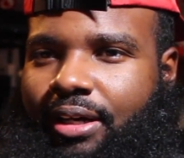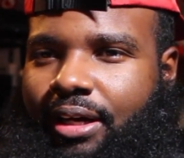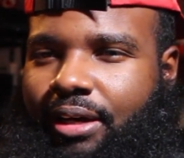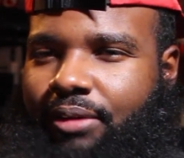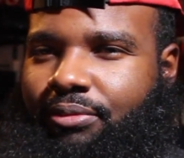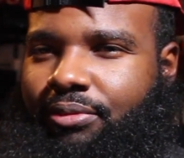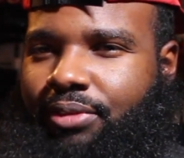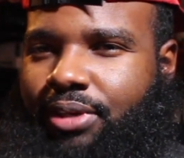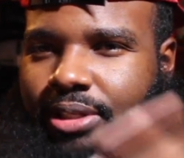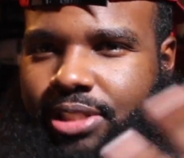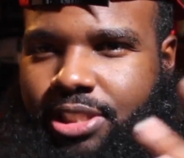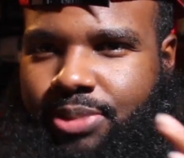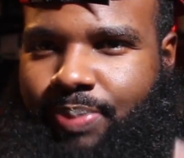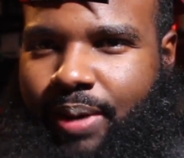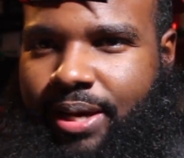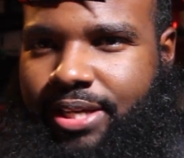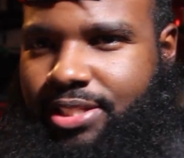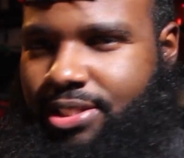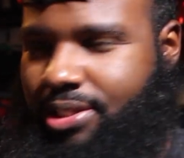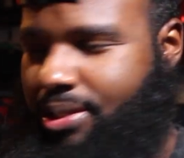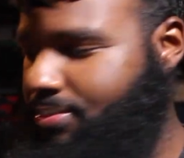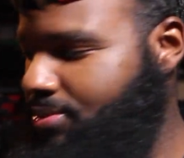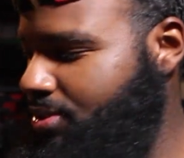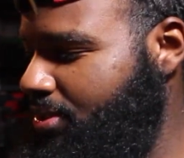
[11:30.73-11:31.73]
I want to
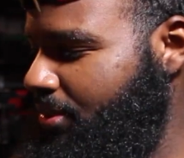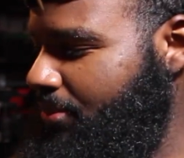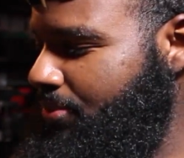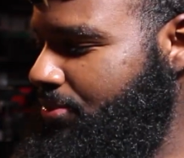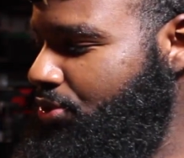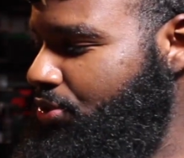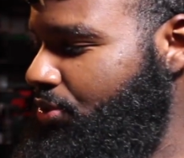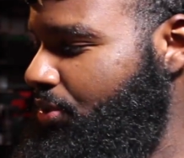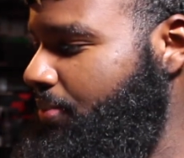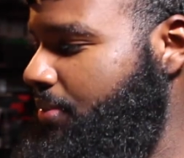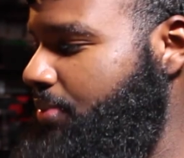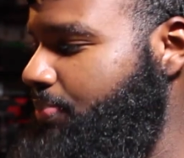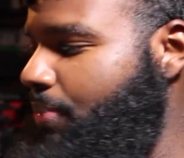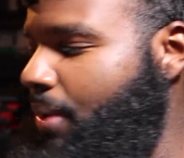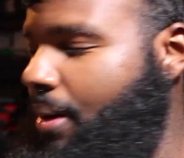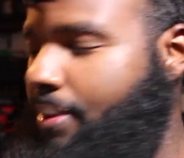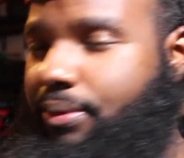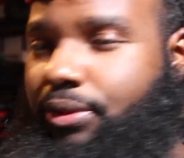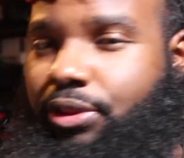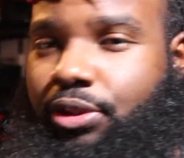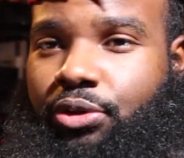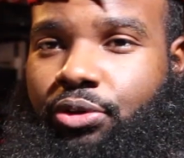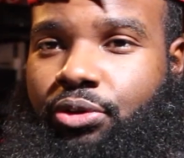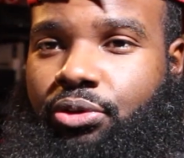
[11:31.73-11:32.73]
spice it up some, so I'm gonna
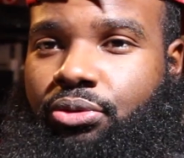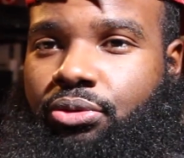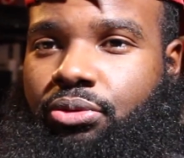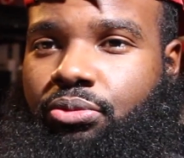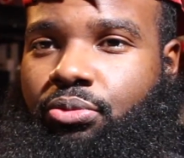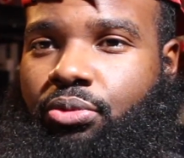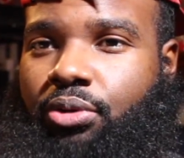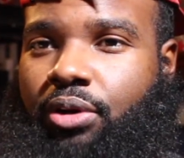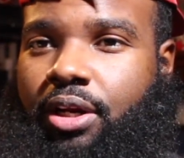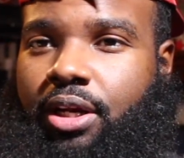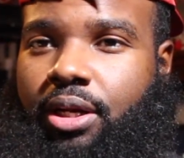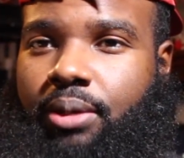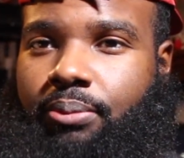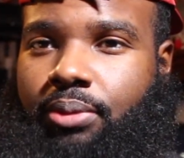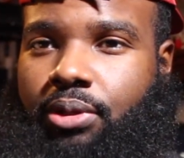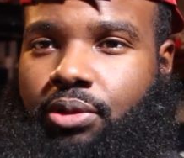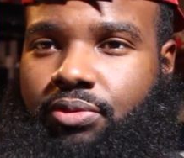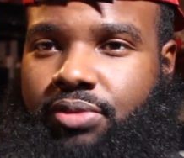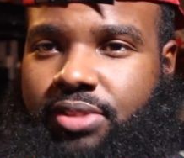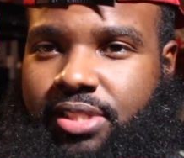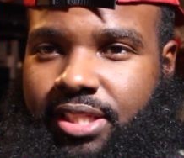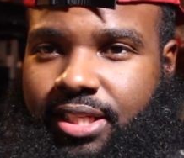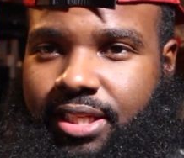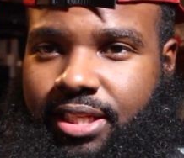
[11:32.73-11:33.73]
probably throw one of the
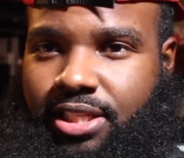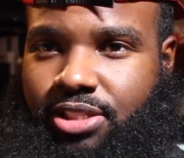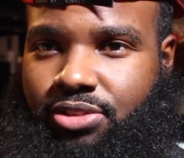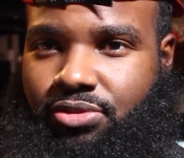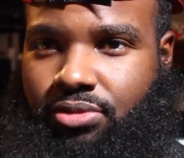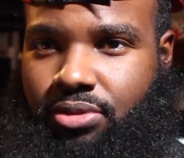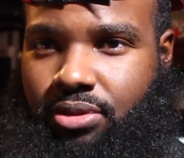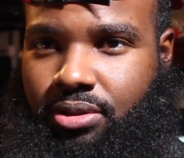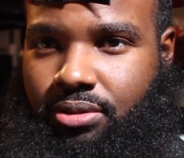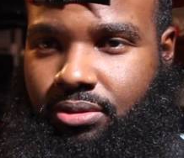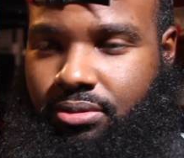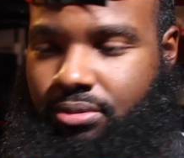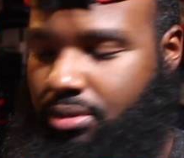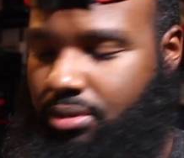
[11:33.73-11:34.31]
blue ones in this one.